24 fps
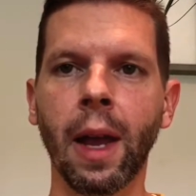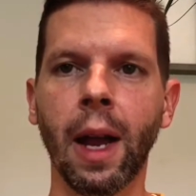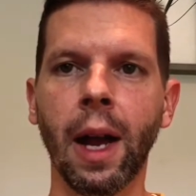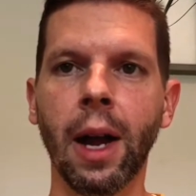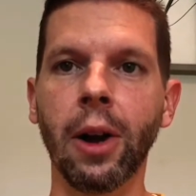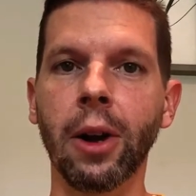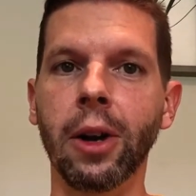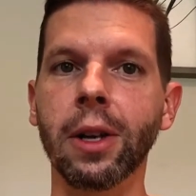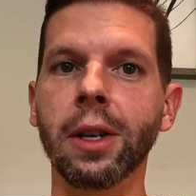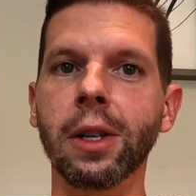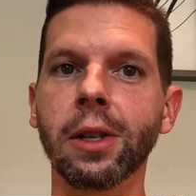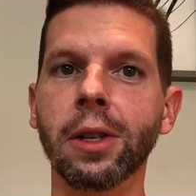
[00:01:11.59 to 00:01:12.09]

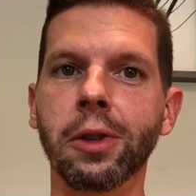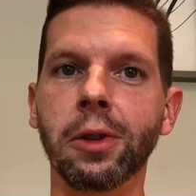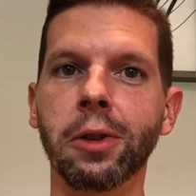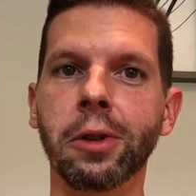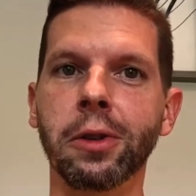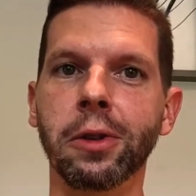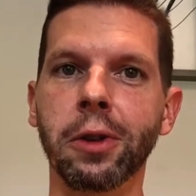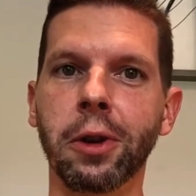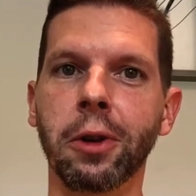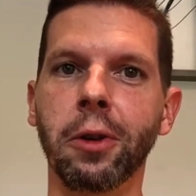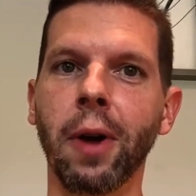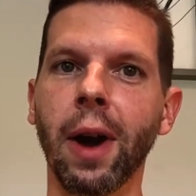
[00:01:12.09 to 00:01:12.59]
Air
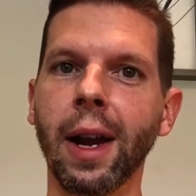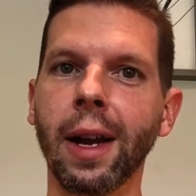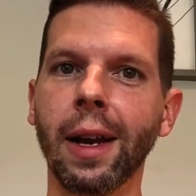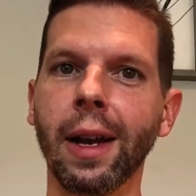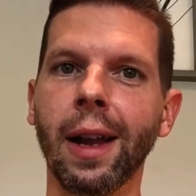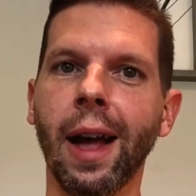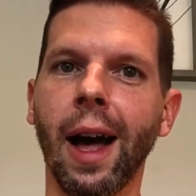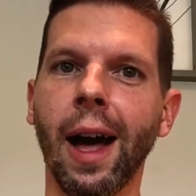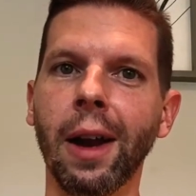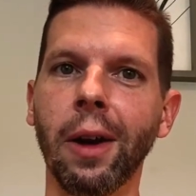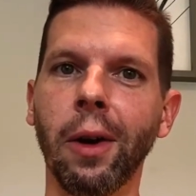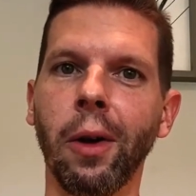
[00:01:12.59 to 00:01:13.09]
conditioners are great
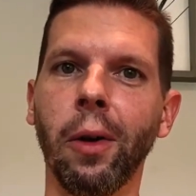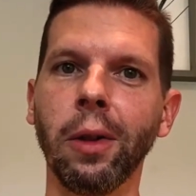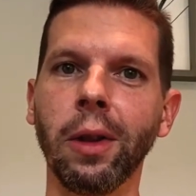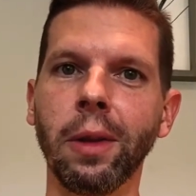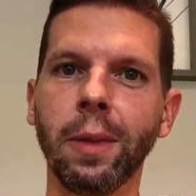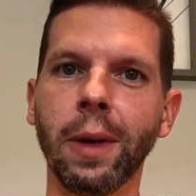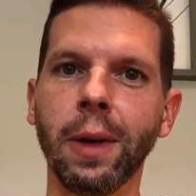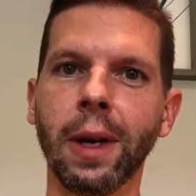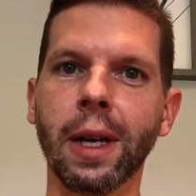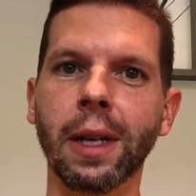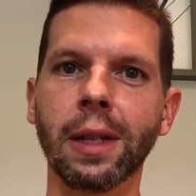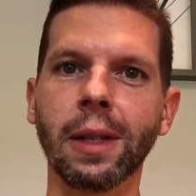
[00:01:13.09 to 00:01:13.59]
not
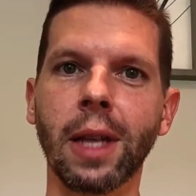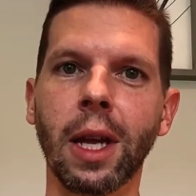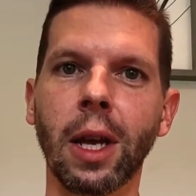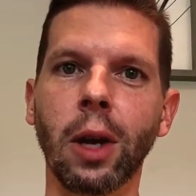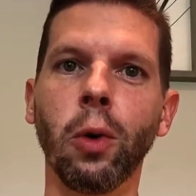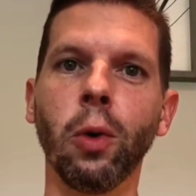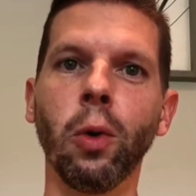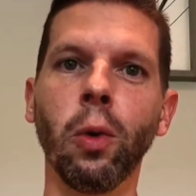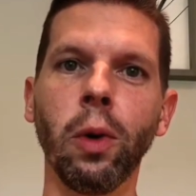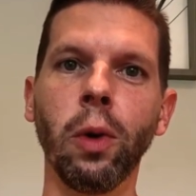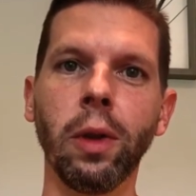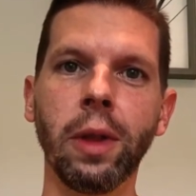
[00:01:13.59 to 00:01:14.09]
only because they
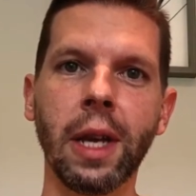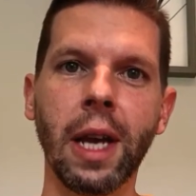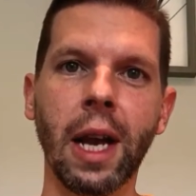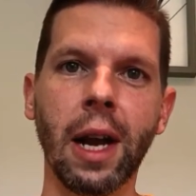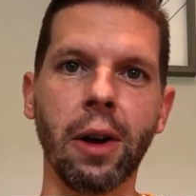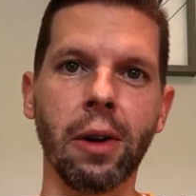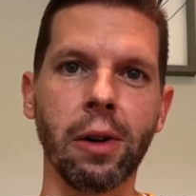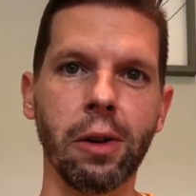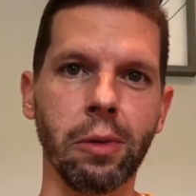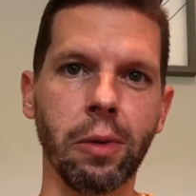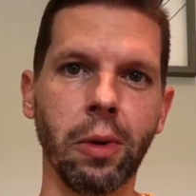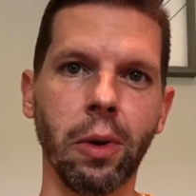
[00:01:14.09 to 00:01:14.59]
cool the
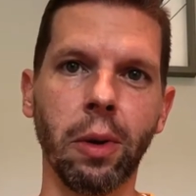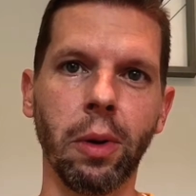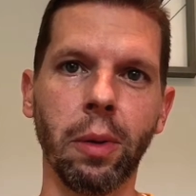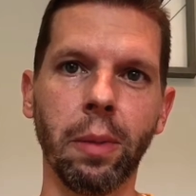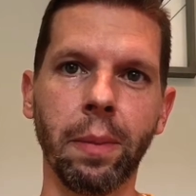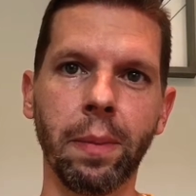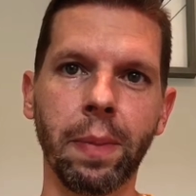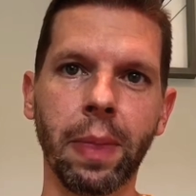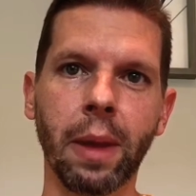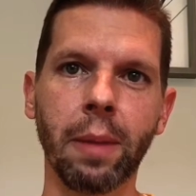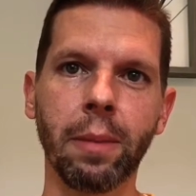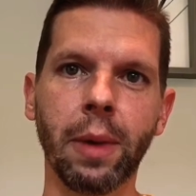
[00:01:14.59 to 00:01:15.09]
air in a
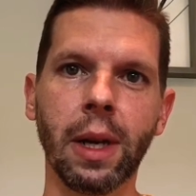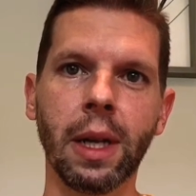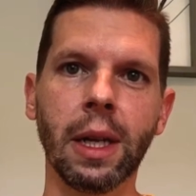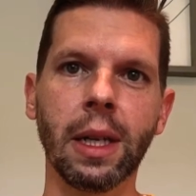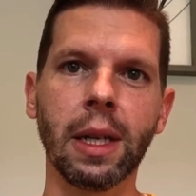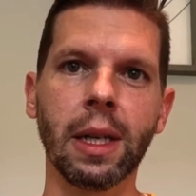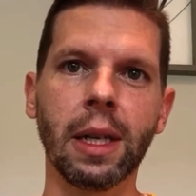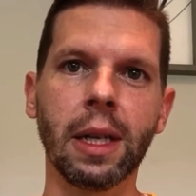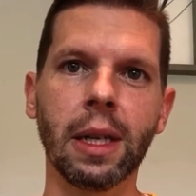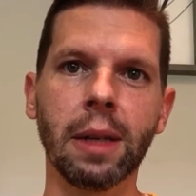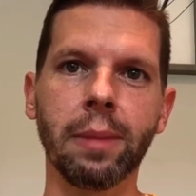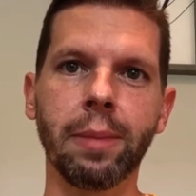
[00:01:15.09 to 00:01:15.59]
room,
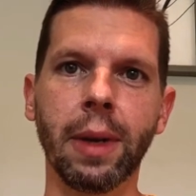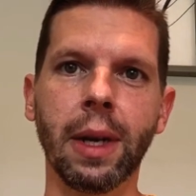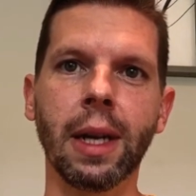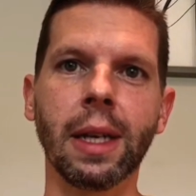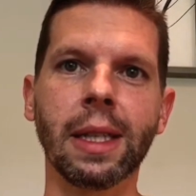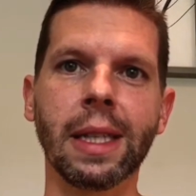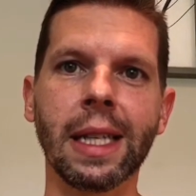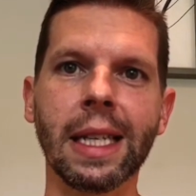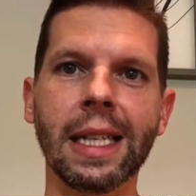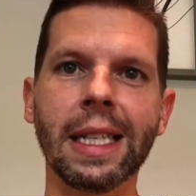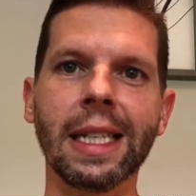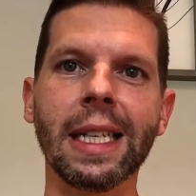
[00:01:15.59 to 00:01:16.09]
but
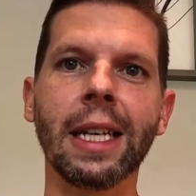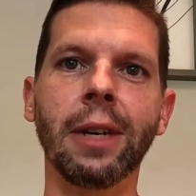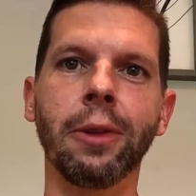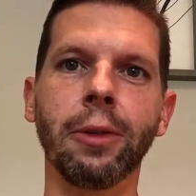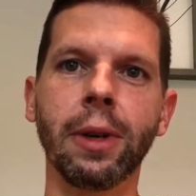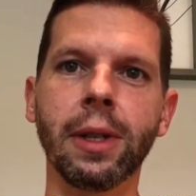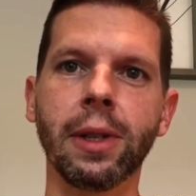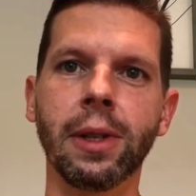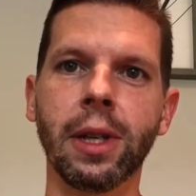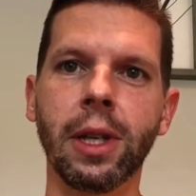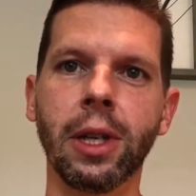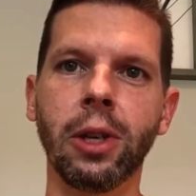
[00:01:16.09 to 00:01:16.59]
because they
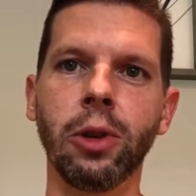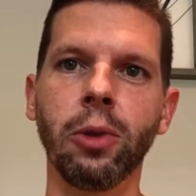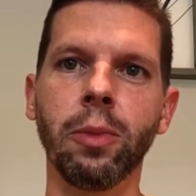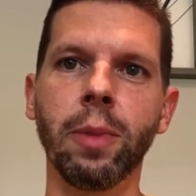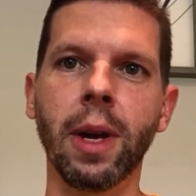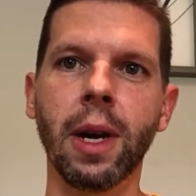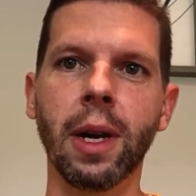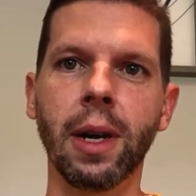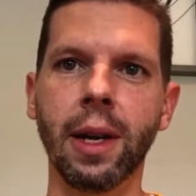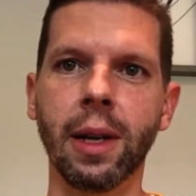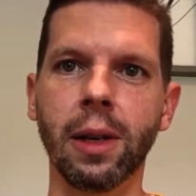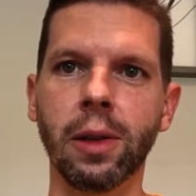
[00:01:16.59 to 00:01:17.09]
decrease the
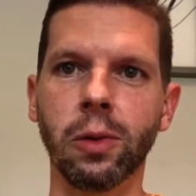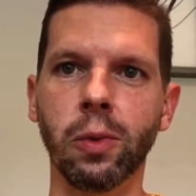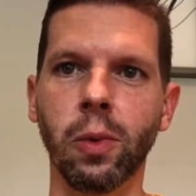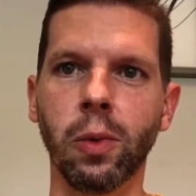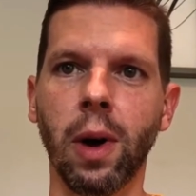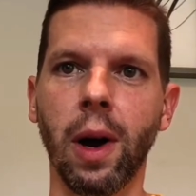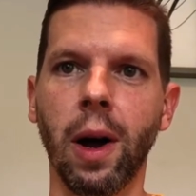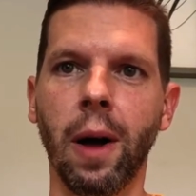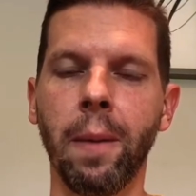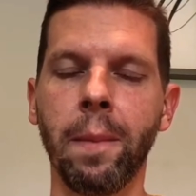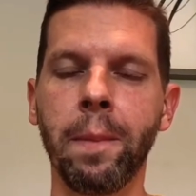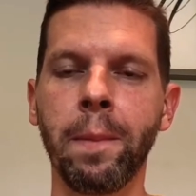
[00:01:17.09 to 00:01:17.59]
humidity as
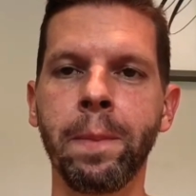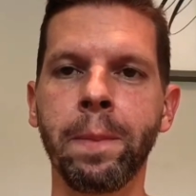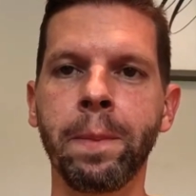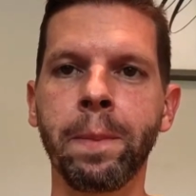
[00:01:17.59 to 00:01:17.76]
well.